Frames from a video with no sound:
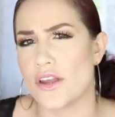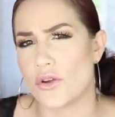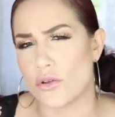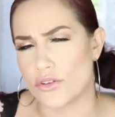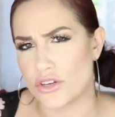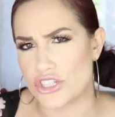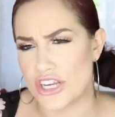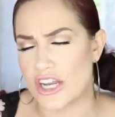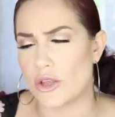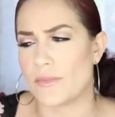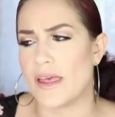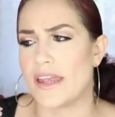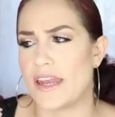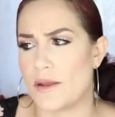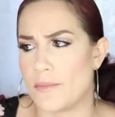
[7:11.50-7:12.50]
older
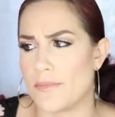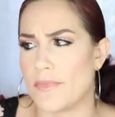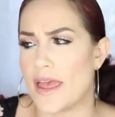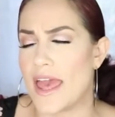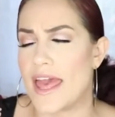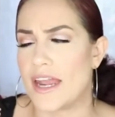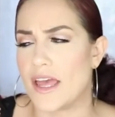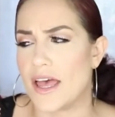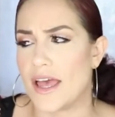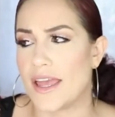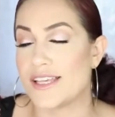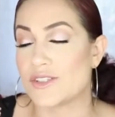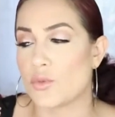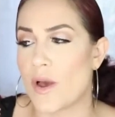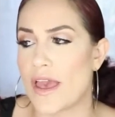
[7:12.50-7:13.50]
gentleman and
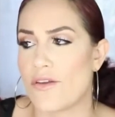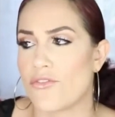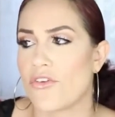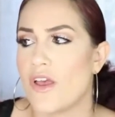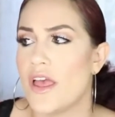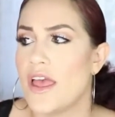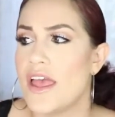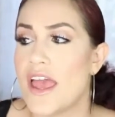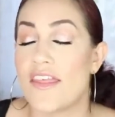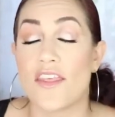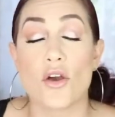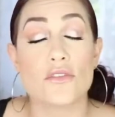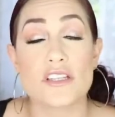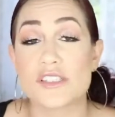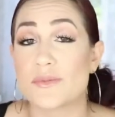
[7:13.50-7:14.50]
his wife, and
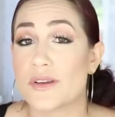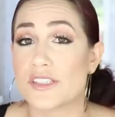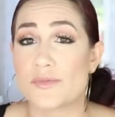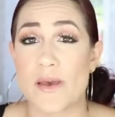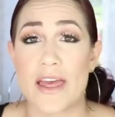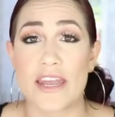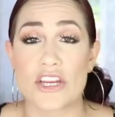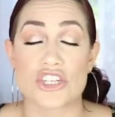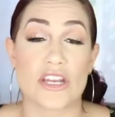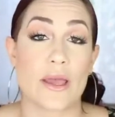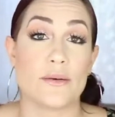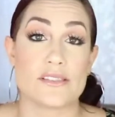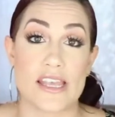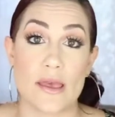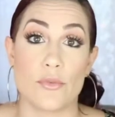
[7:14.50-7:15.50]
they only spoke Spanish, and I
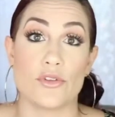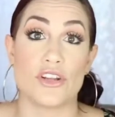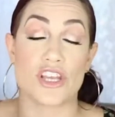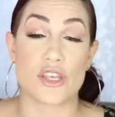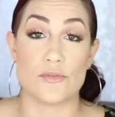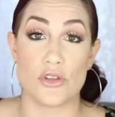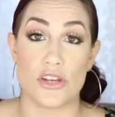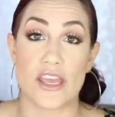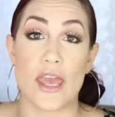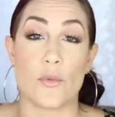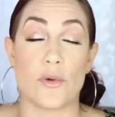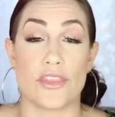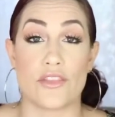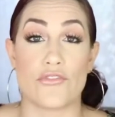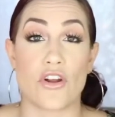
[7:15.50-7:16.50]
was able to communicate
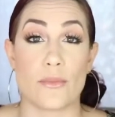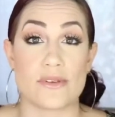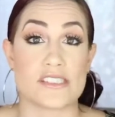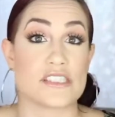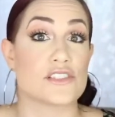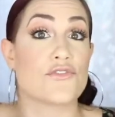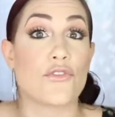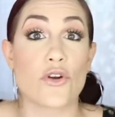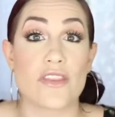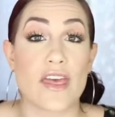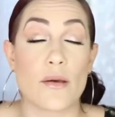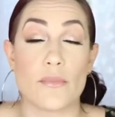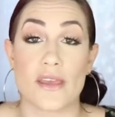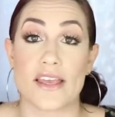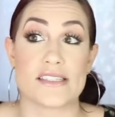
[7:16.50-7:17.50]
with the pharmacist for
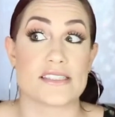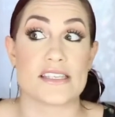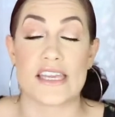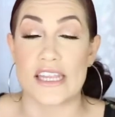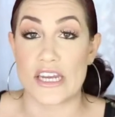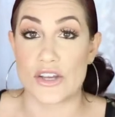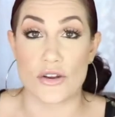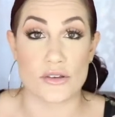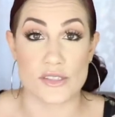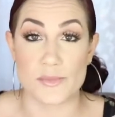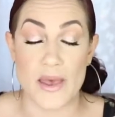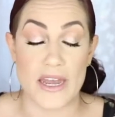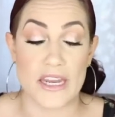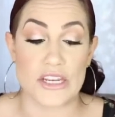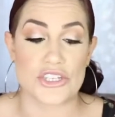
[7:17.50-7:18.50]
them because he didn't know
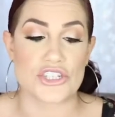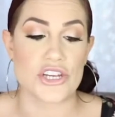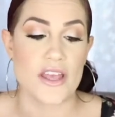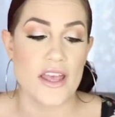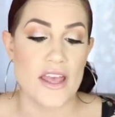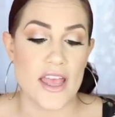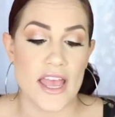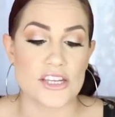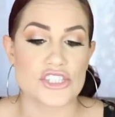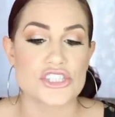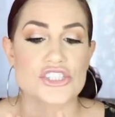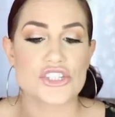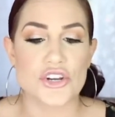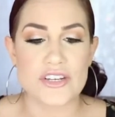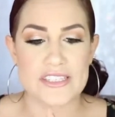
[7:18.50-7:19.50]
Spanish. And
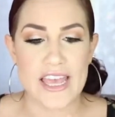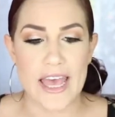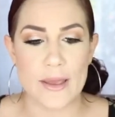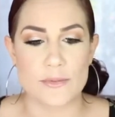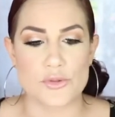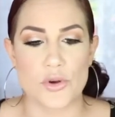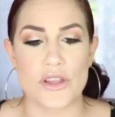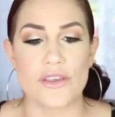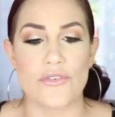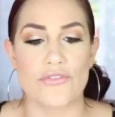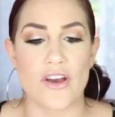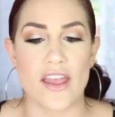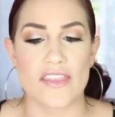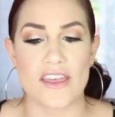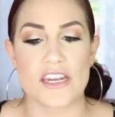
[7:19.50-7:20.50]
just certain times where you
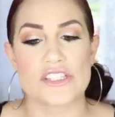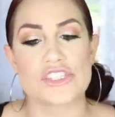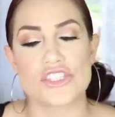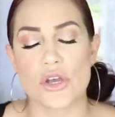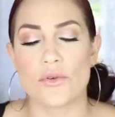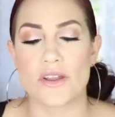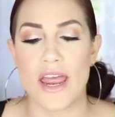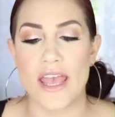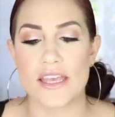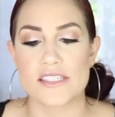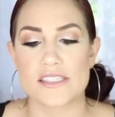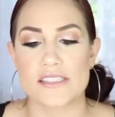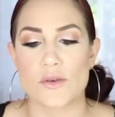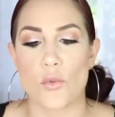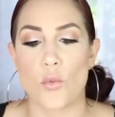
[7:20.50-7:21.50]
find that it's so
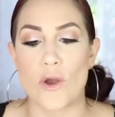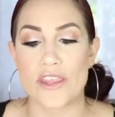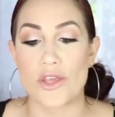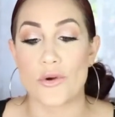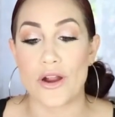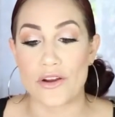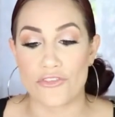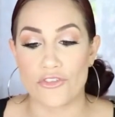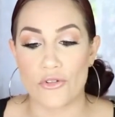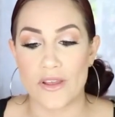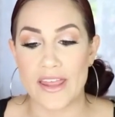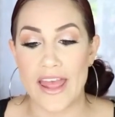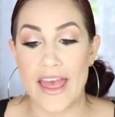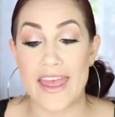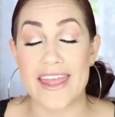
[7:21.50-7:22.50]
nice when you are
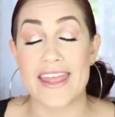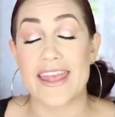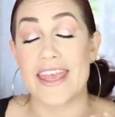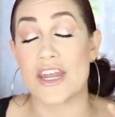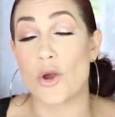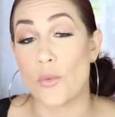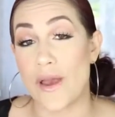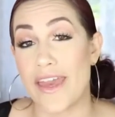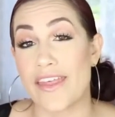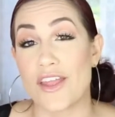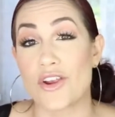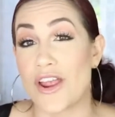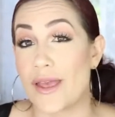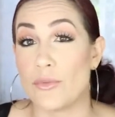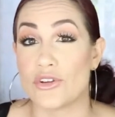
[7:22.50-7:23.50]
fluent in a way that
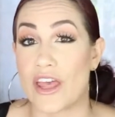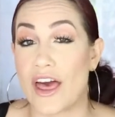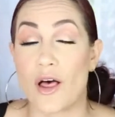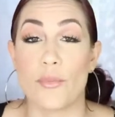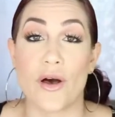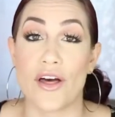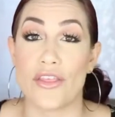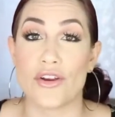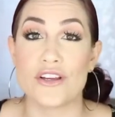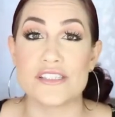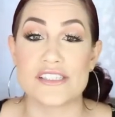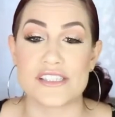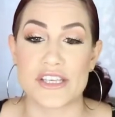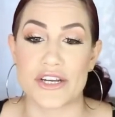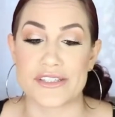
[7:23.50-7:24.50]
you're able to help
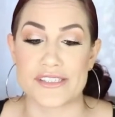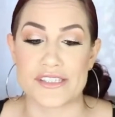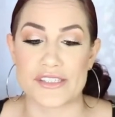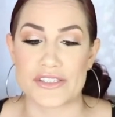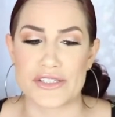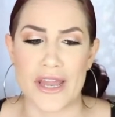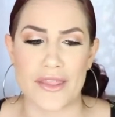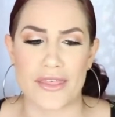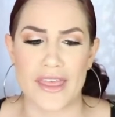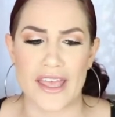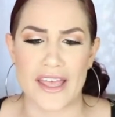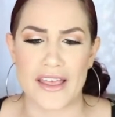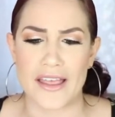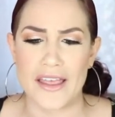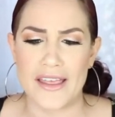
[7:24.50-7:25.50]
others. There's
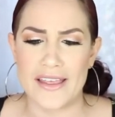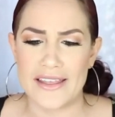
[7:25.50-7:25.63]
nothing